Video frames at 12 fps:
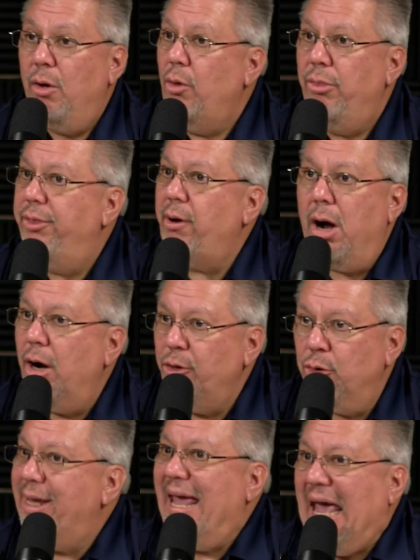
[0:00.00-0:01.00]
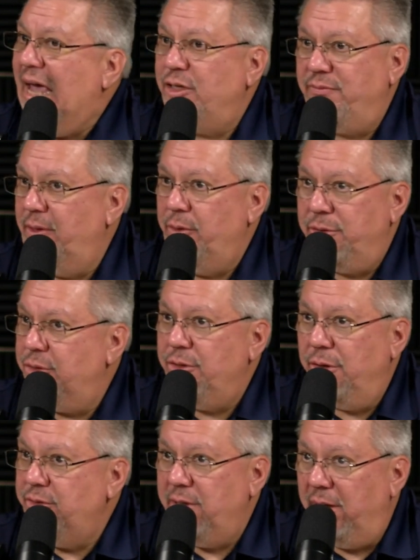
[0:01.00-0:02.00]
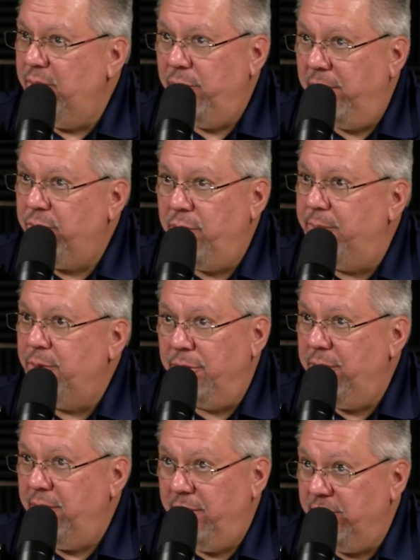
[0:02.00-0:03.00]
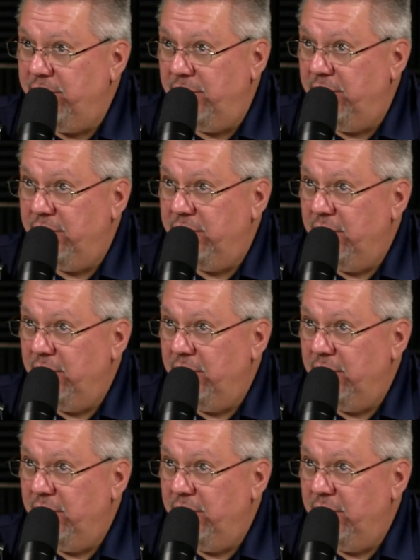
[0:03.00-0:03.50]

There are no cash flows associated with cryptocurrencies.